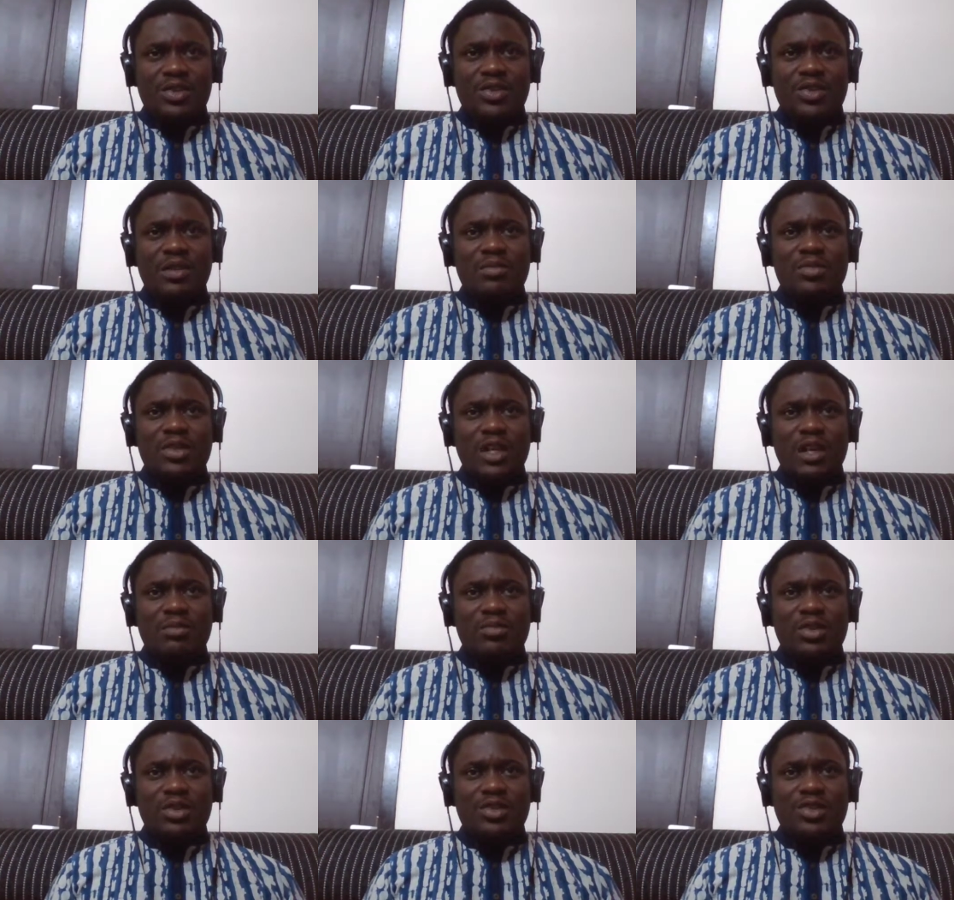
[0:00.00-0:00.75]
But at
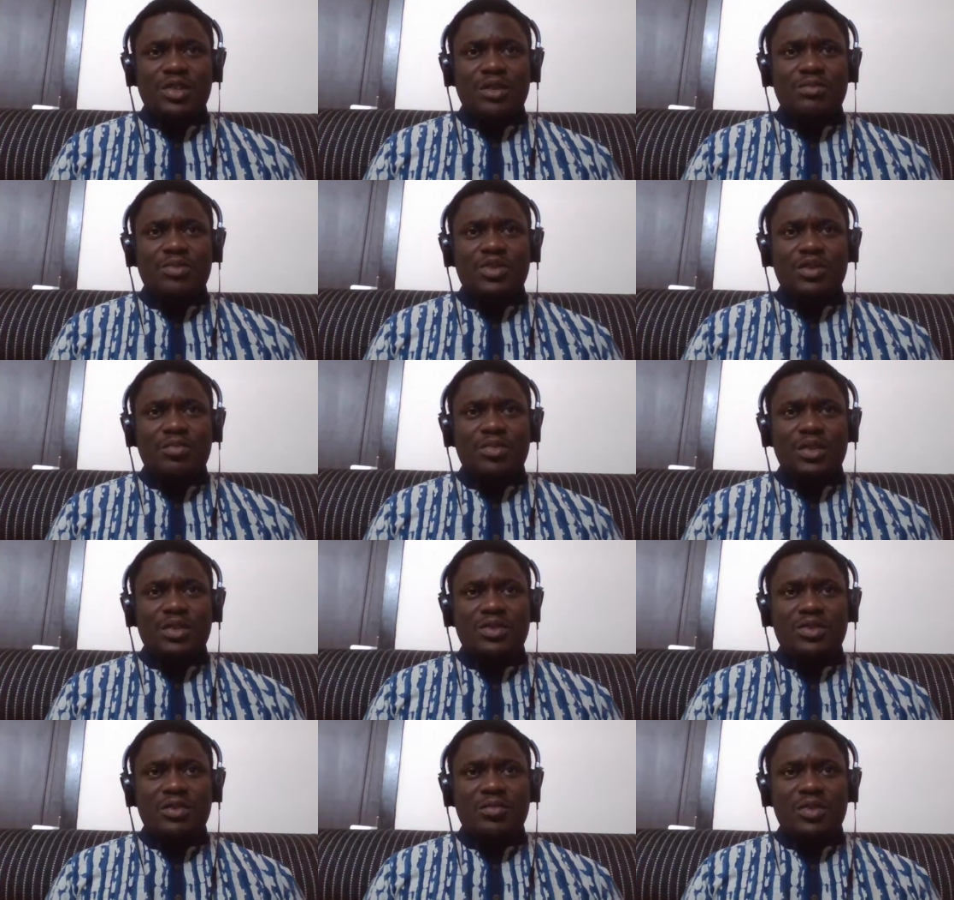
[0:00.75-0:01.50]
the same time, there
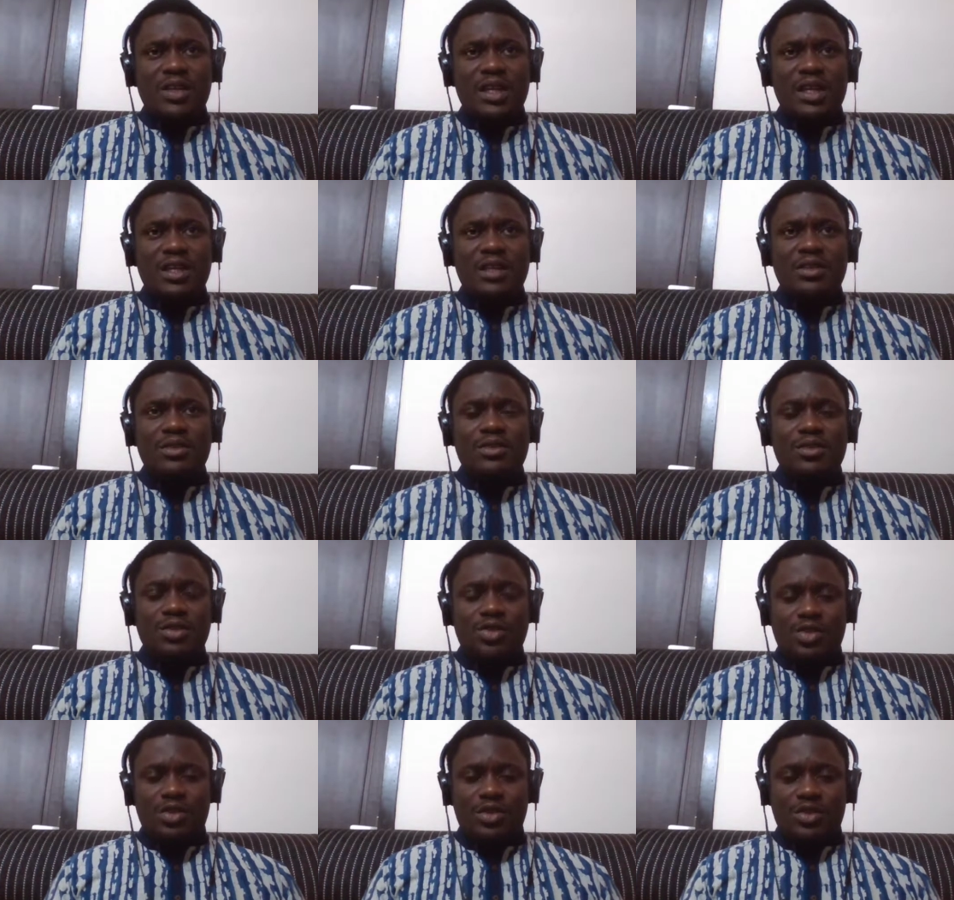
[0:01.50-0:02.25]
seems to be
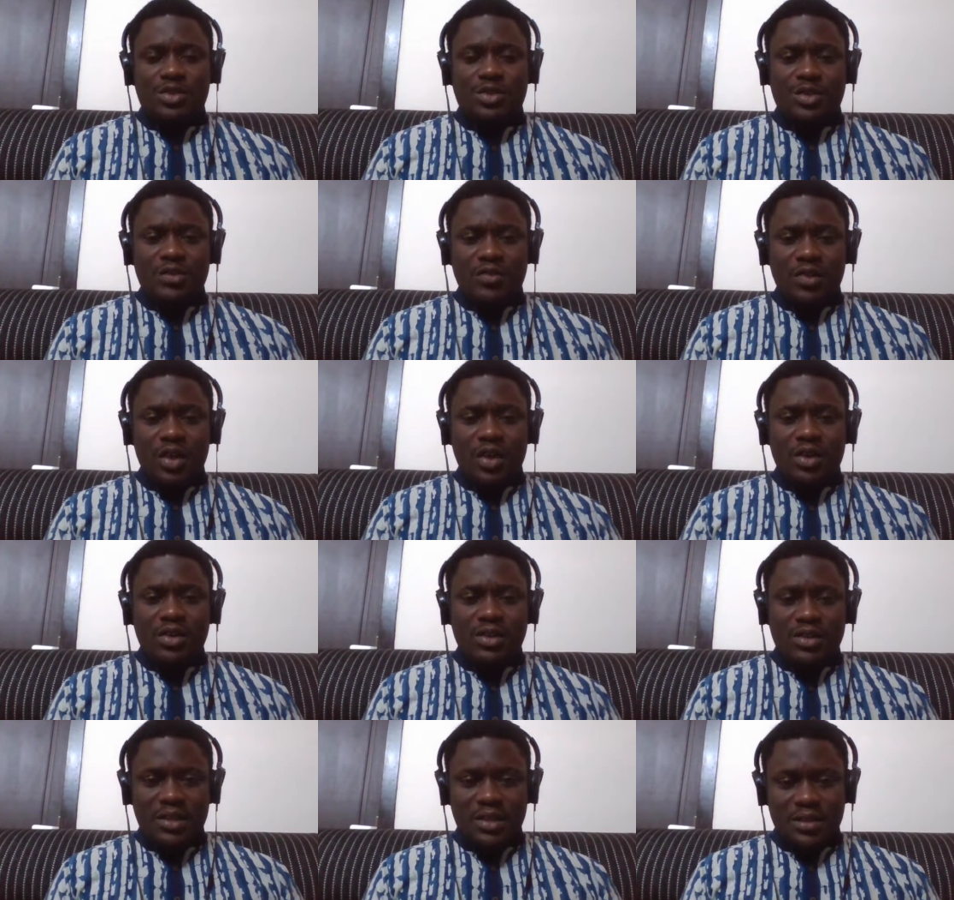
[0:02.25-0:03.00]
some hidden
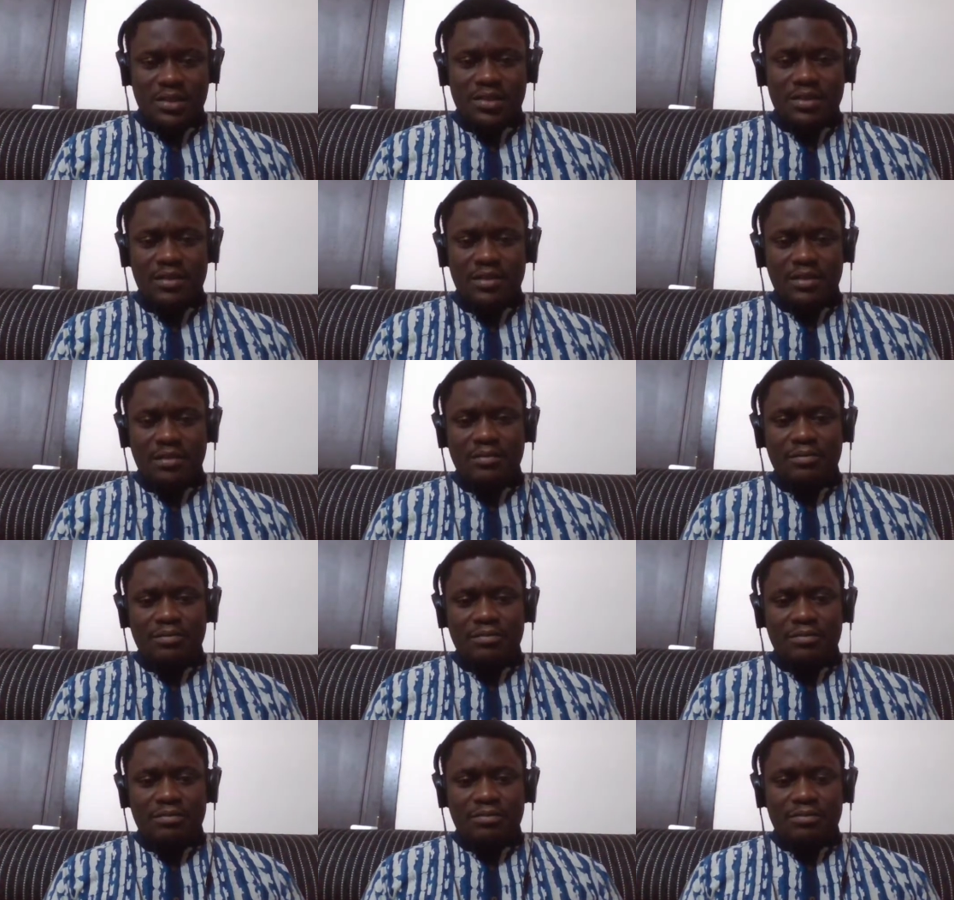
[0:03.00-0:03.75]
discursive
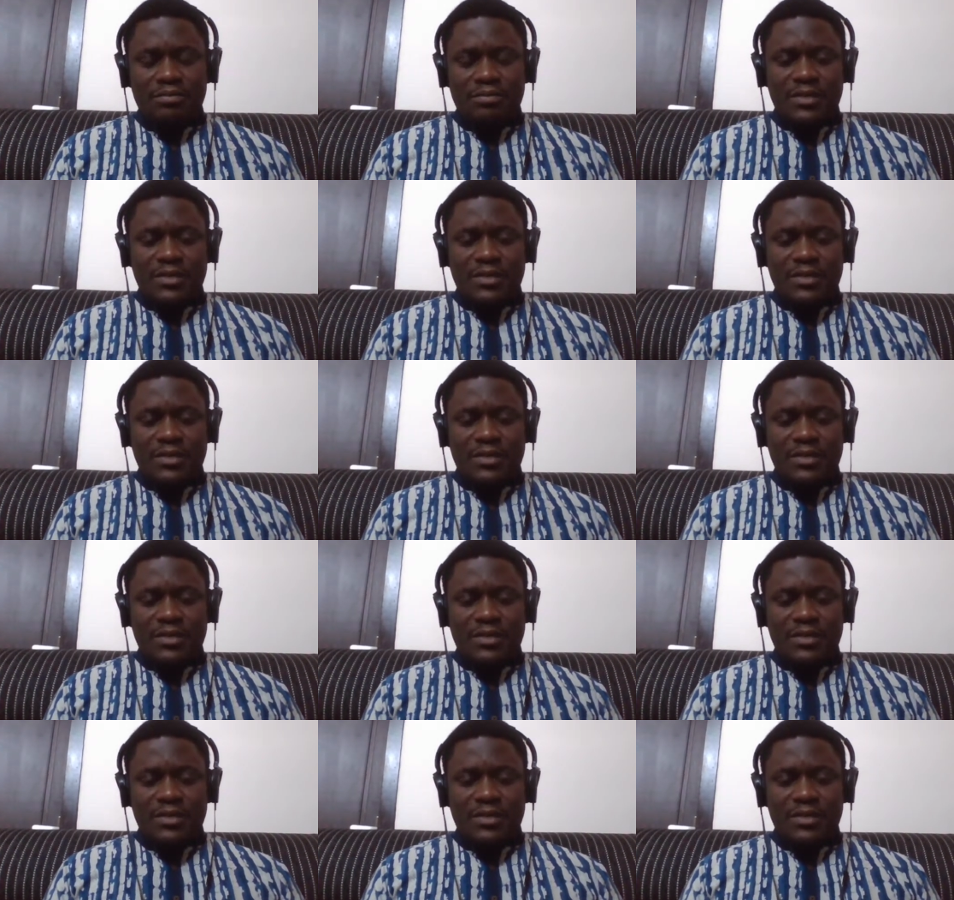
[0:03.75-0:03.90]
content